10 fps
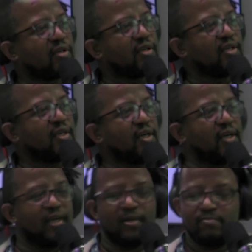I know we had
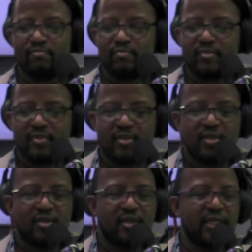a national dialogue,
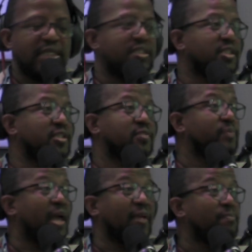but you
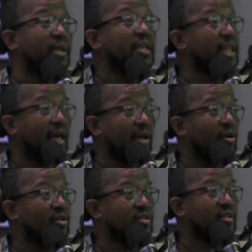host them on a
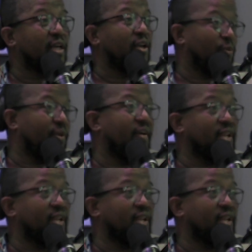regular basis.